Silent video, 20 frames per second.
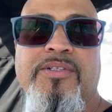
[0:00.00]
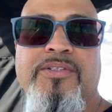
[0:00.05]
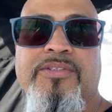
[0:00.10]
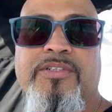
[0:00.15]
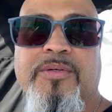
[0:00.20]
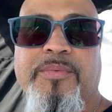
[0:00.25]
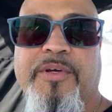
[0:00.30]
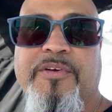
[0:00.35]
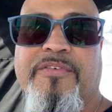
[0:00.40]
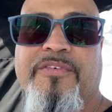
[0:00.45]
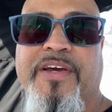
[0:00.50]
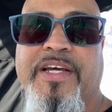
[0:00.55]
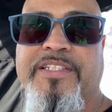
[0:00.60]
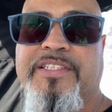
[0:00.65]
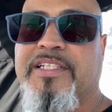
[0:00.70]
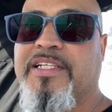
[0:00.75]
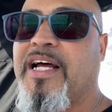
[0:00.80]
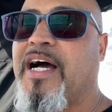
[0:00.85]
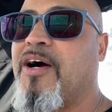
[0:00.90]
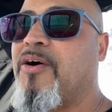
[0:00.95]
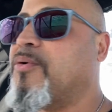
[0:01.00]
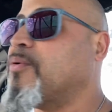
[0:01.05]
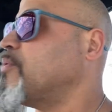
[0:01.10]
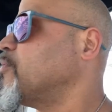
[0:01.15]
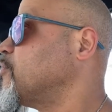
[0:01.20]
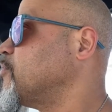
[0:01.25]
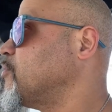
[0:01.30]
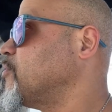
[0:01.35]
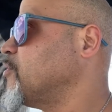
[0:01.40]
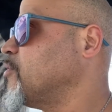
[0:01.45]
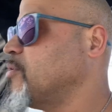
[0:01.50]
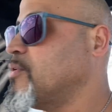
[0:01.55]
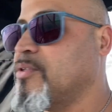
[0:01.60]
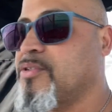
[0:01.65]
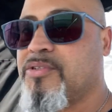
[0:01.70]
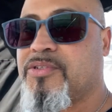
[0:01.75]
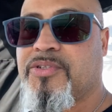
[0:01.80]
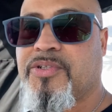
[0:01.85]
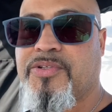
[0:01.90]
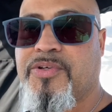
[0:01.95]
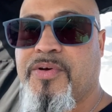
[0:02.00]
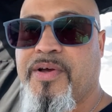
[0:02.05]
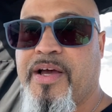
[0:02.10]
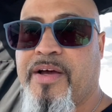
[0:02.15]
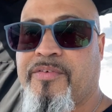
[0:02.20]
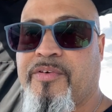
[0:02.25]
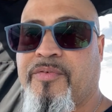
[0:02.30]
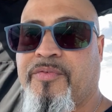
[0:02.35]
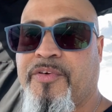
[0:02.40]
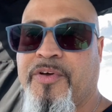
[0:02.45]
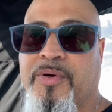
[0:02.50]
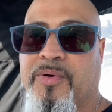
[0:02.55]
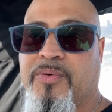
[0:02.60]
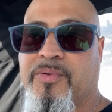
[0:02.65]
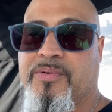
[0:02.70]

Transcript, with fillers: to be facing out so you have a view?